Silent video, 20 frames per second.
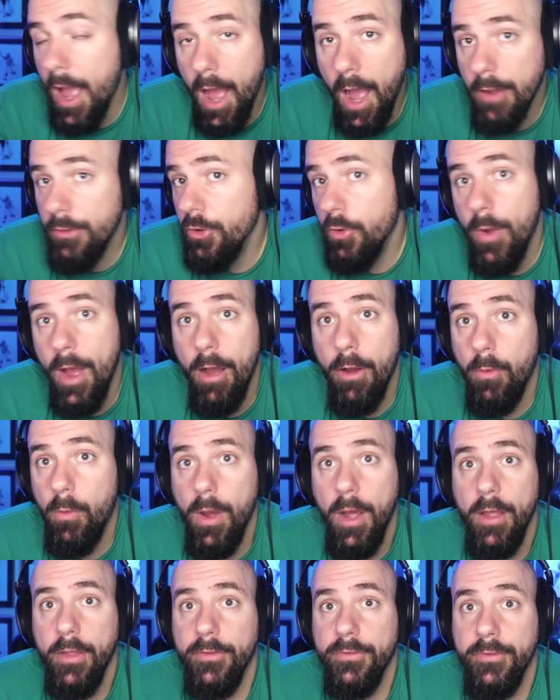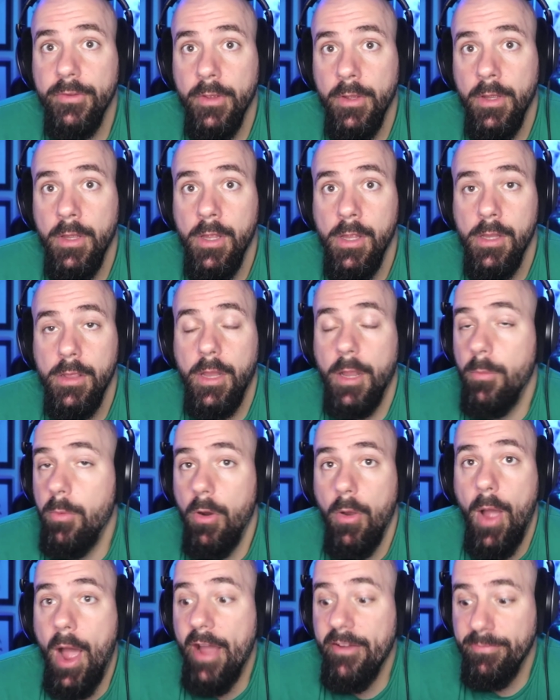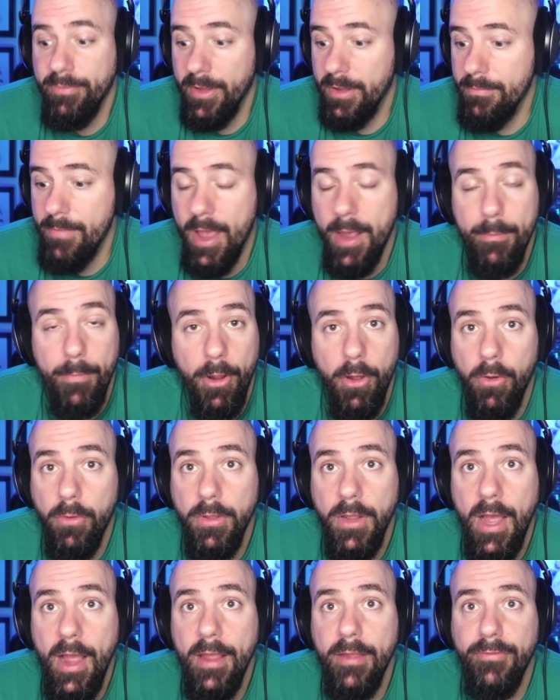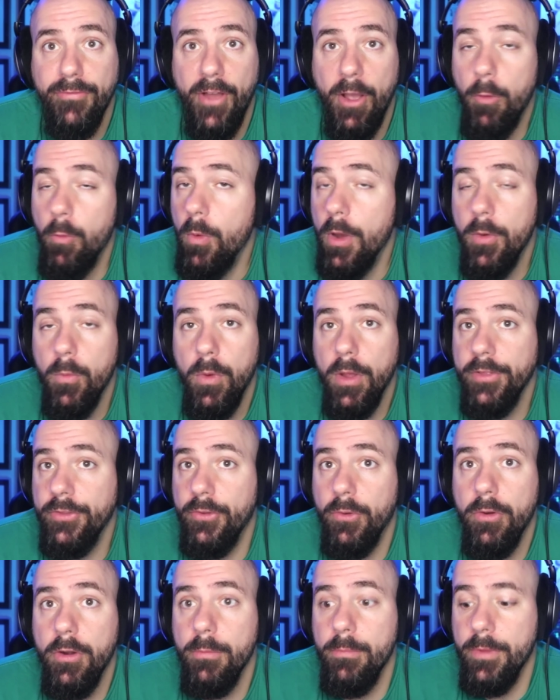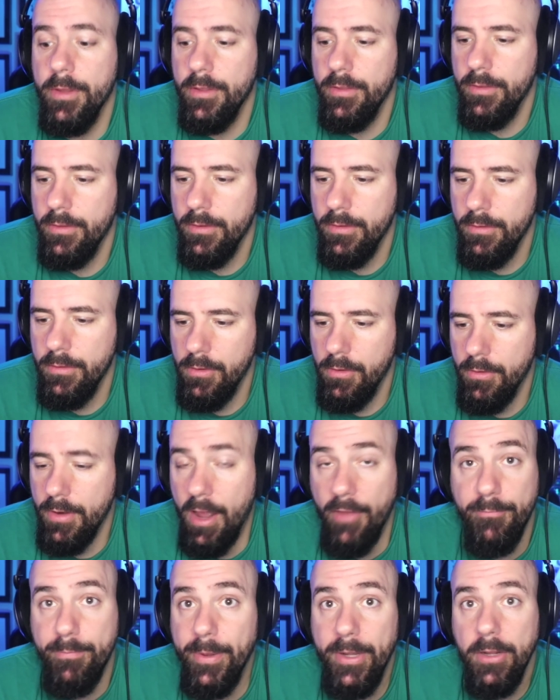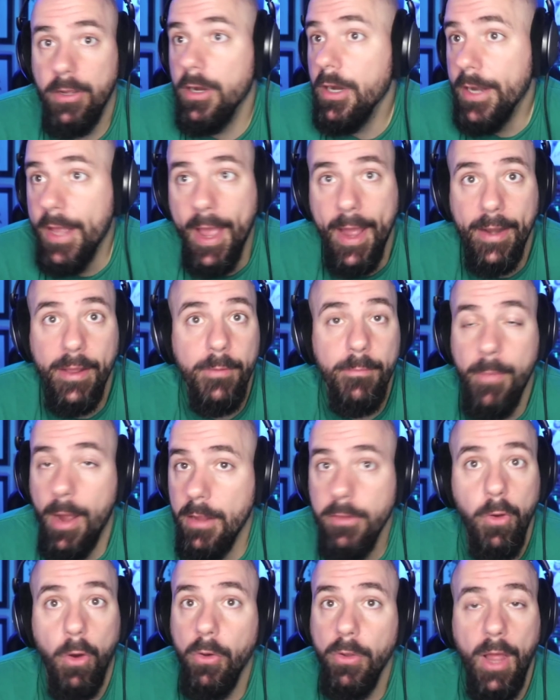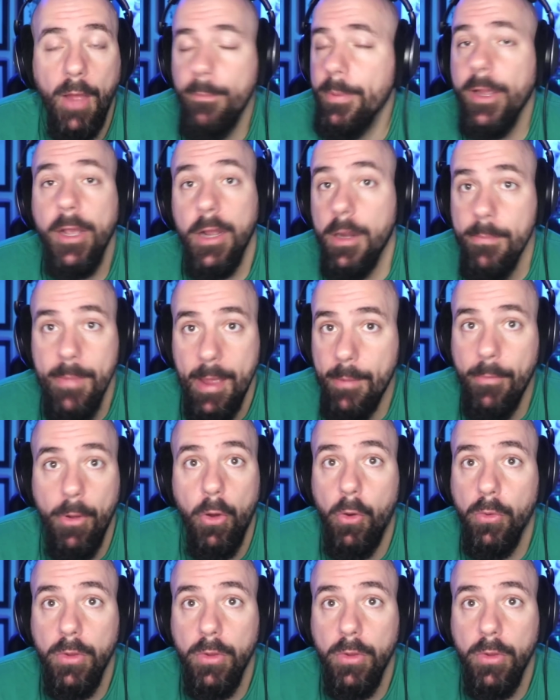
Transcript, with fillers: I knew how it was. Like bro, i played Madden my whole life. I won one tournament. You know, and I've been good at it my whole I've been good at it my whole